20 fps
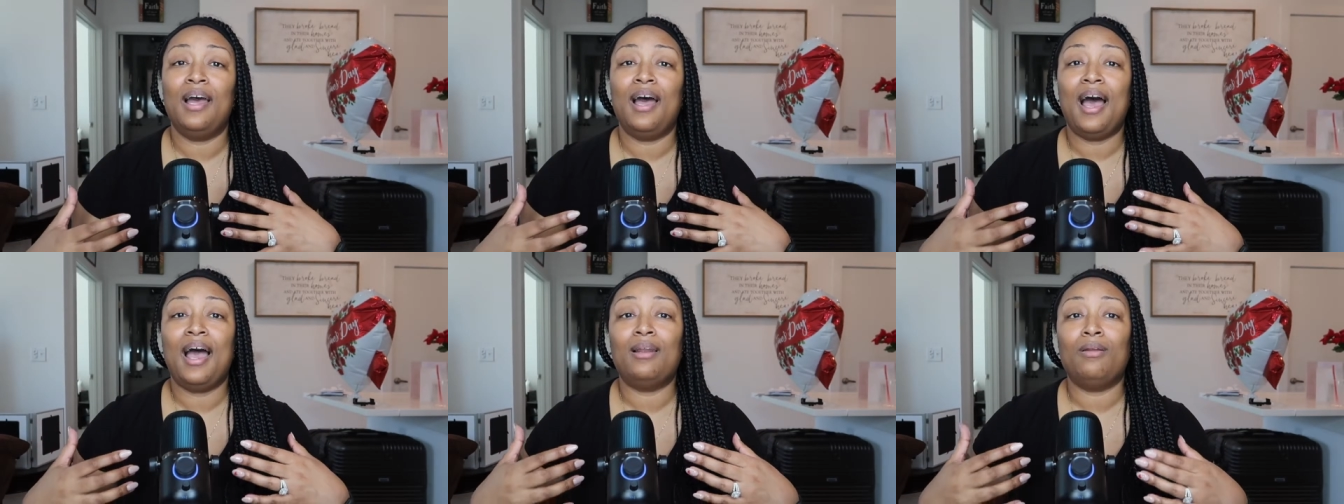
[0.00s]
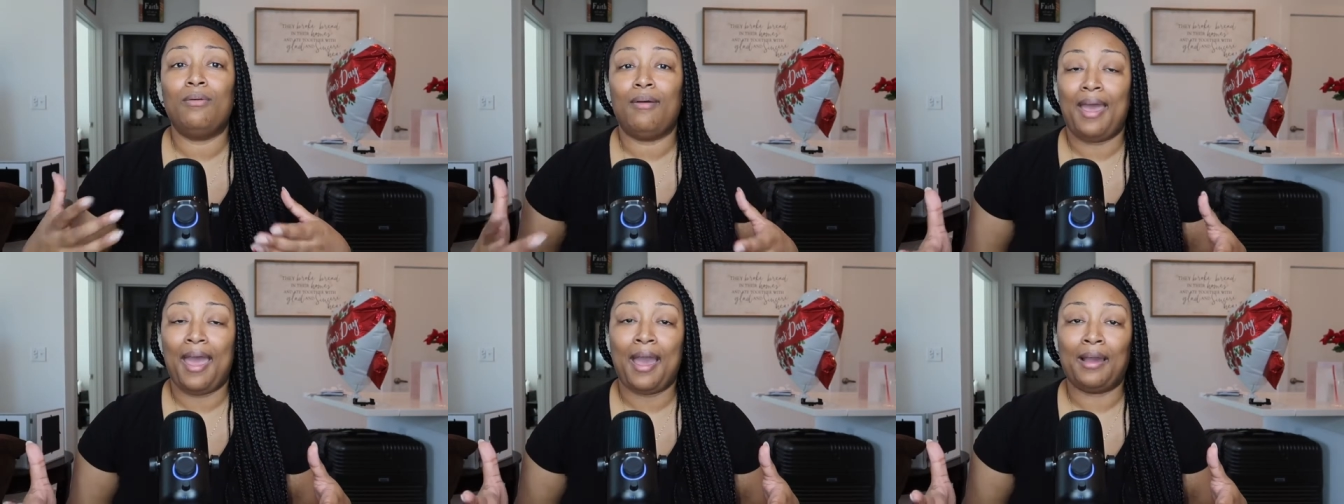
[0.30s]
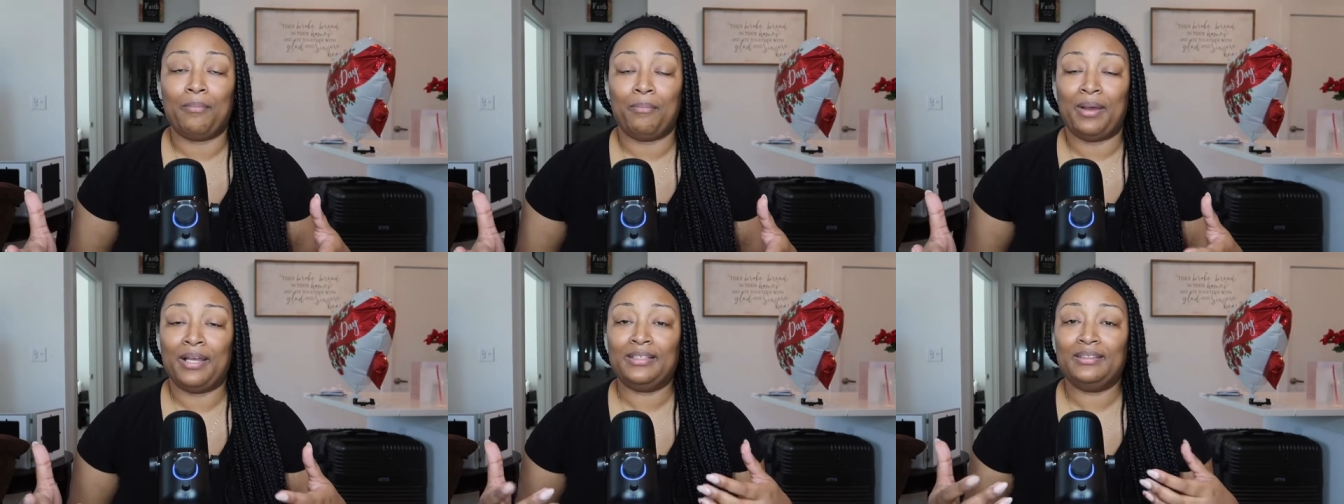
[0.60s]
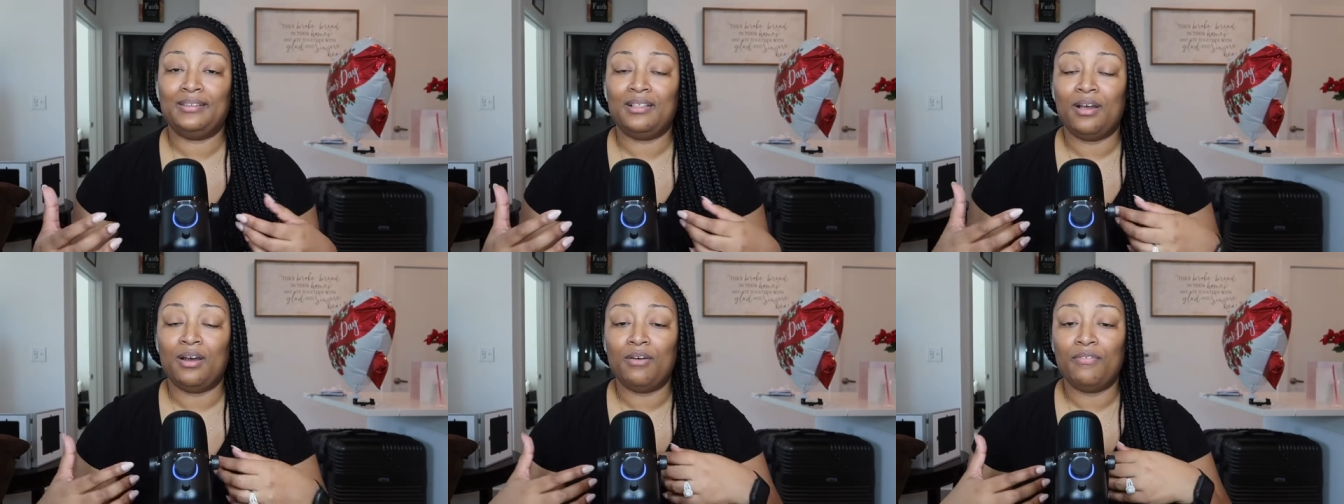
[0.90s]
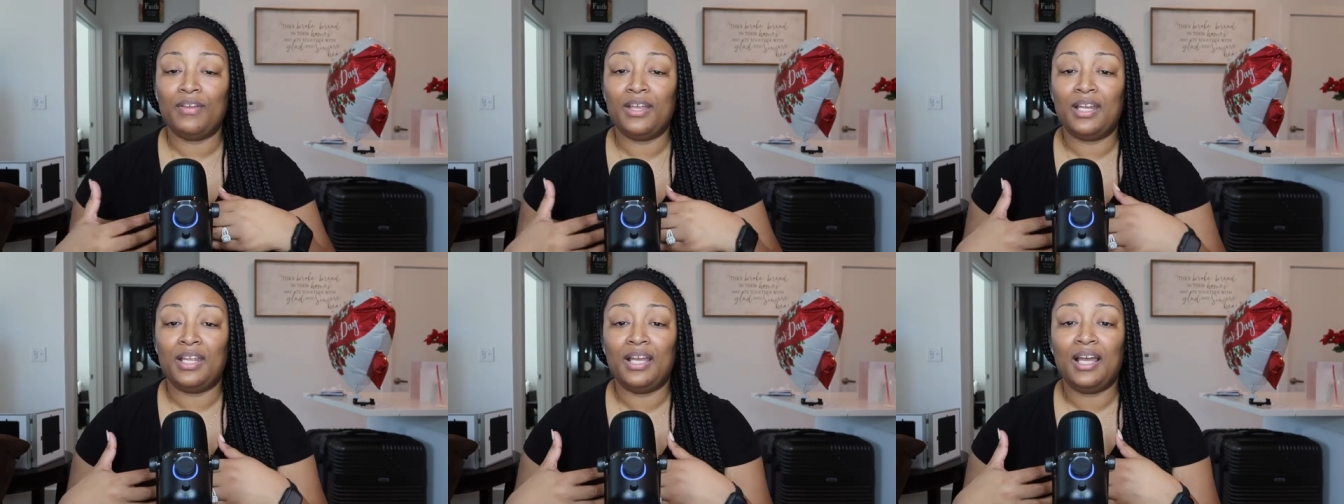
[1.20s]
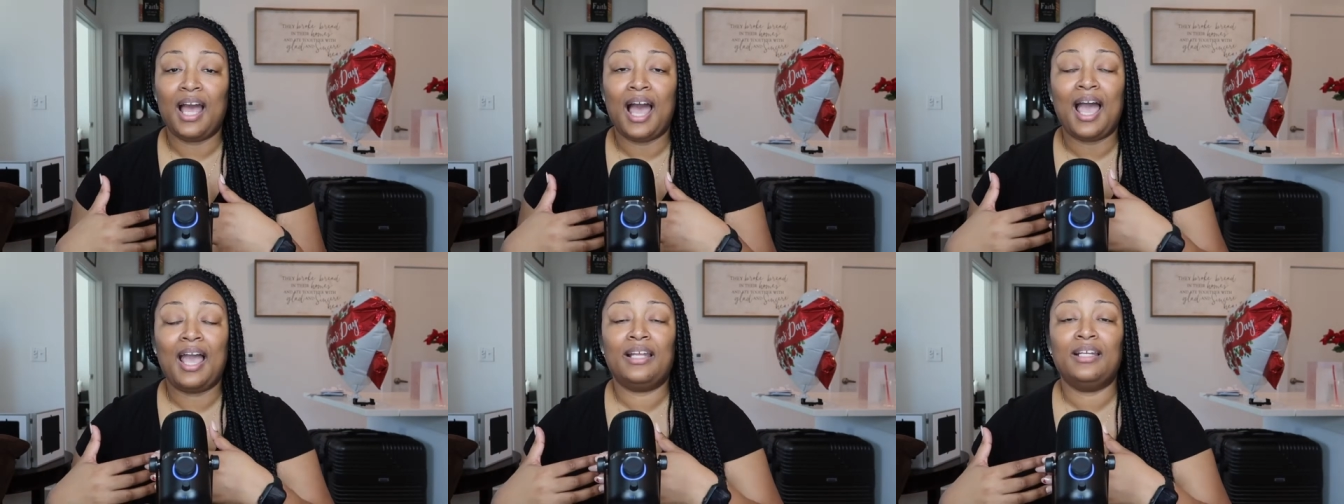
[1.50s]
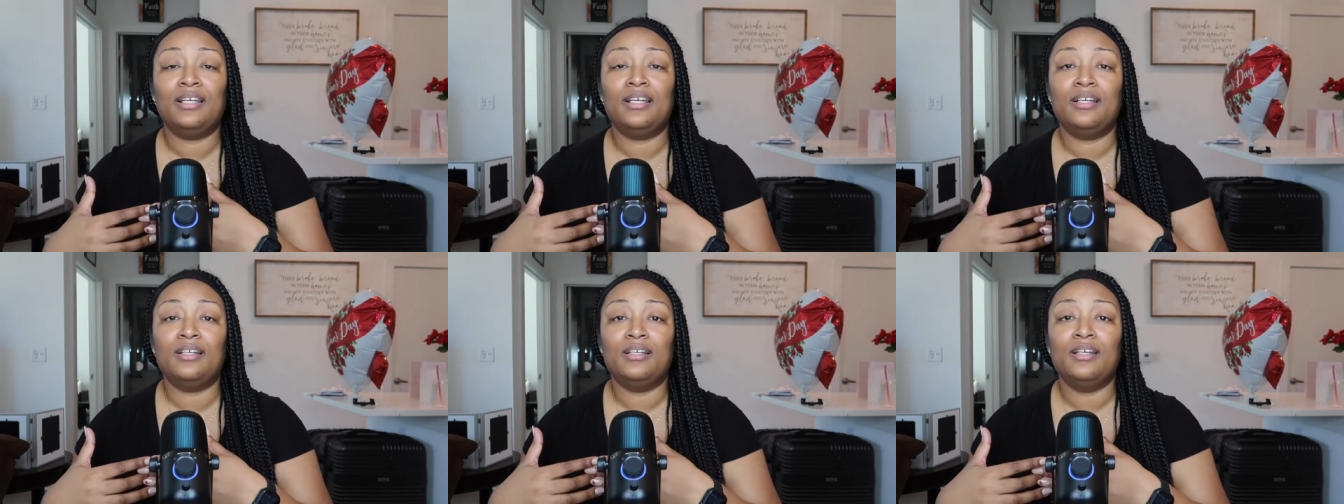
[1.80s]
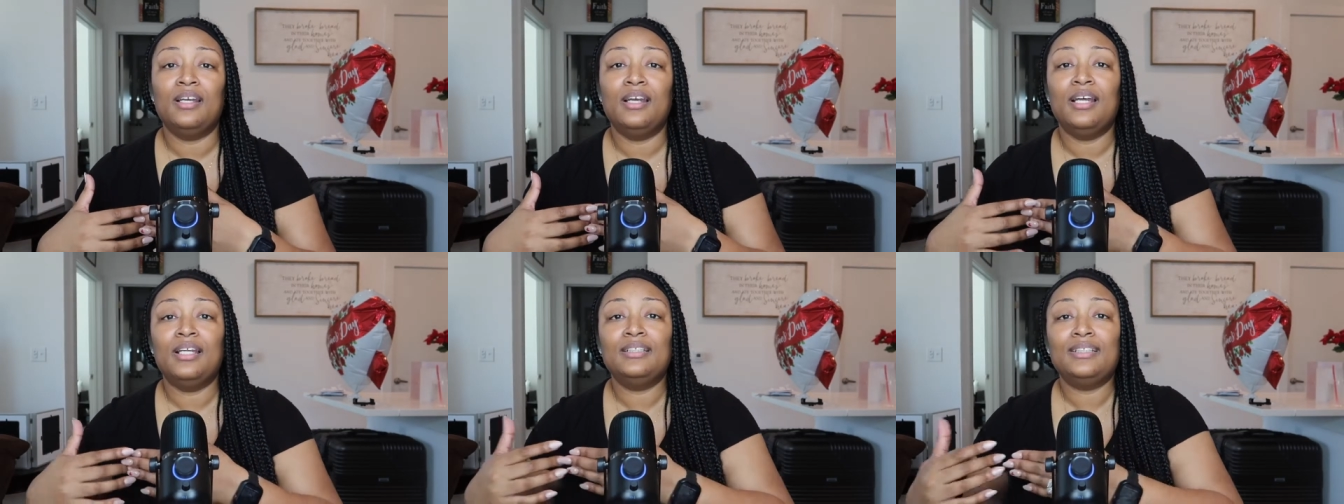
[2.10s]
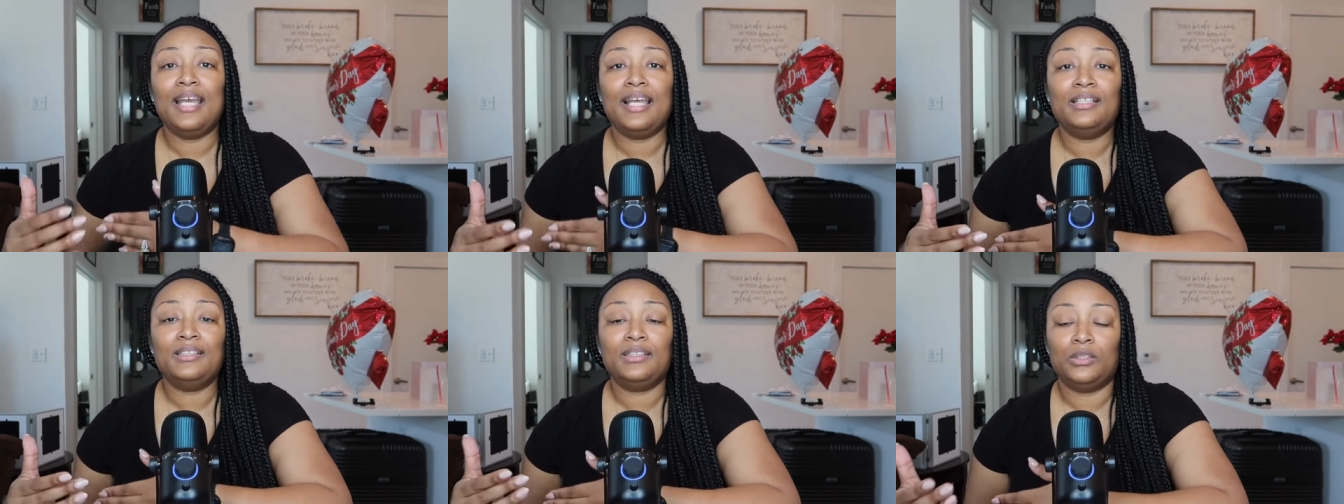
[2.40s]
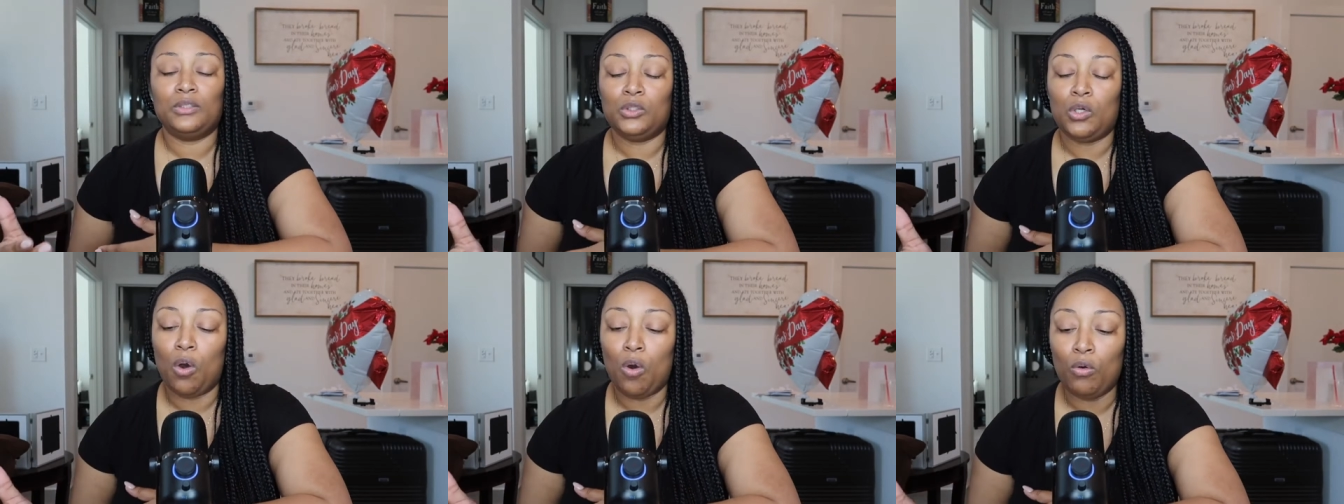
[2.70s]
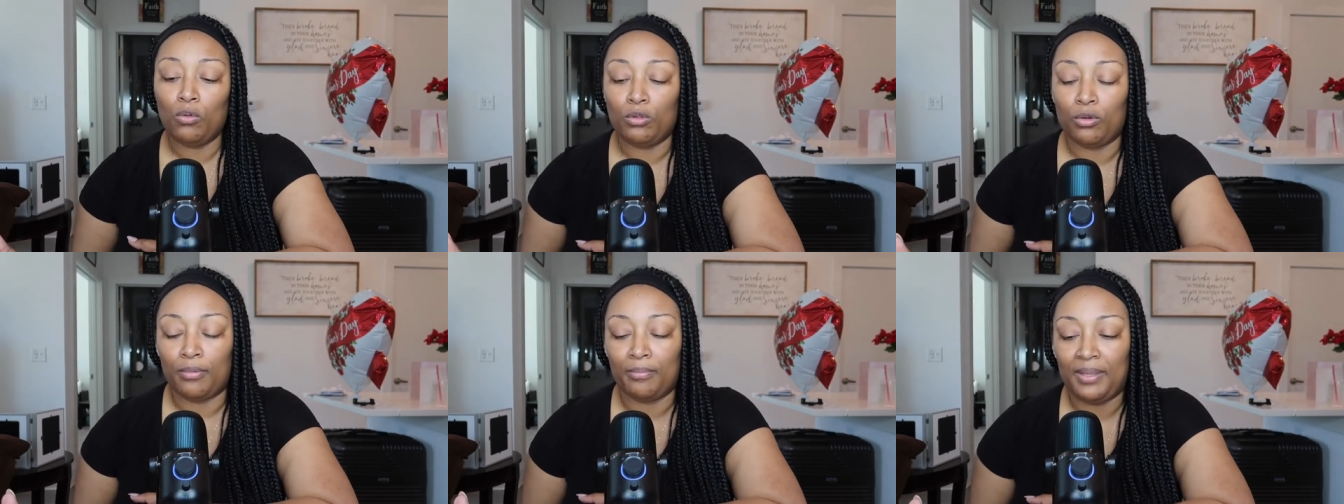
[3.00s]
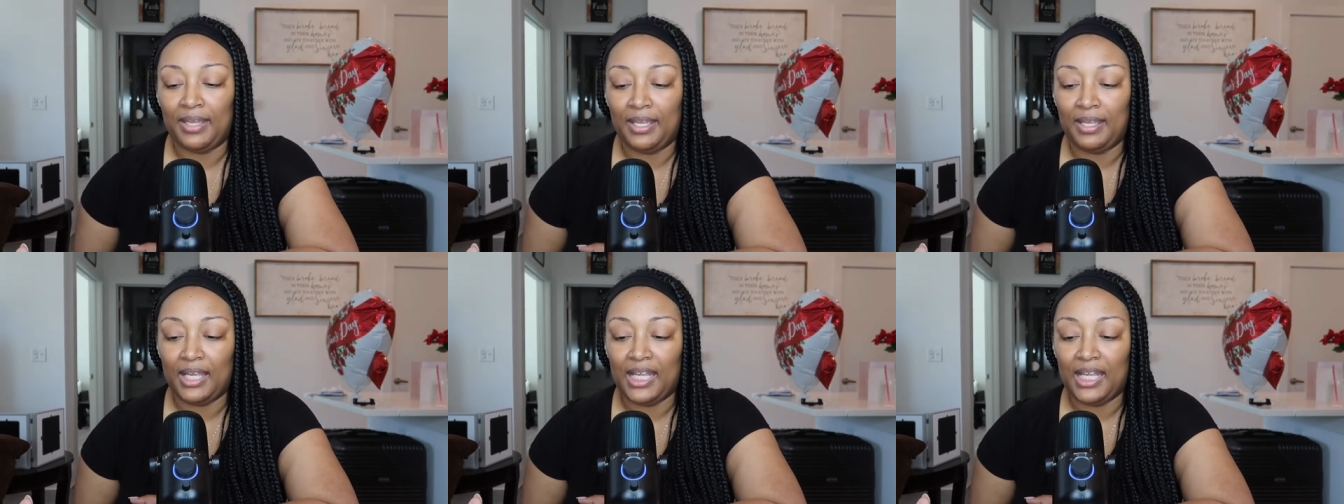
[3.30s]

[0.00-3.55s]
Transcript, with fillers: I don't act myself. And it kind of takes a toll on me.